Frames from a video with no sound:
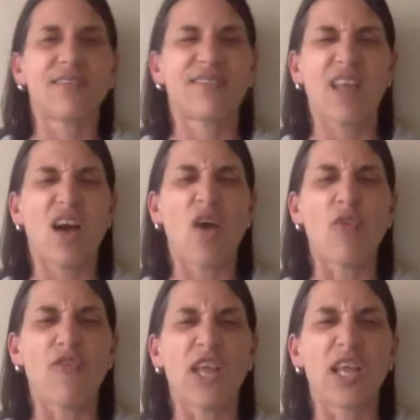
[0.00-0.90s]
that
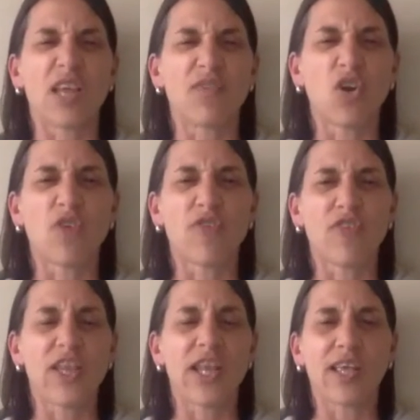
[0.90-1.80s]
whole feeling of not
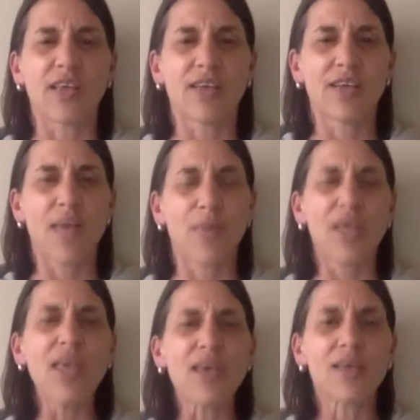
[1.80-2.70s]
feeling
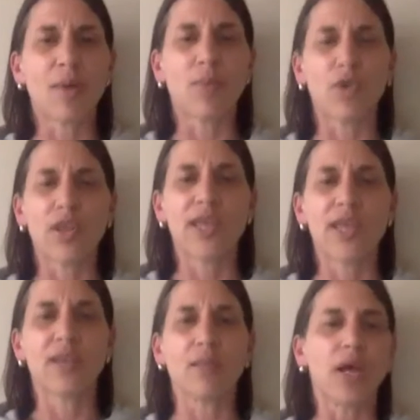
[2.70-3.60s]
happy in my
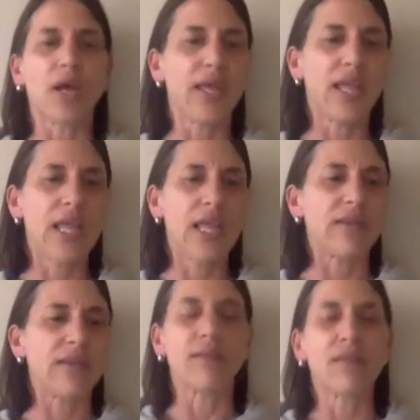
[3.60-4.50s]
body and in my head.
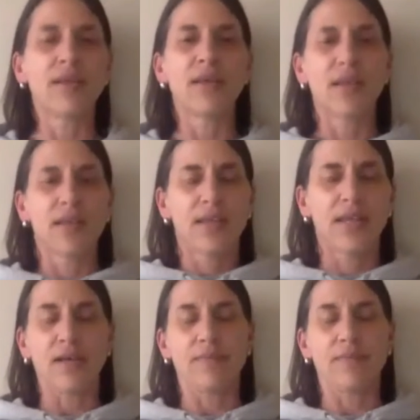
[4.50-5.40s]
And yeah,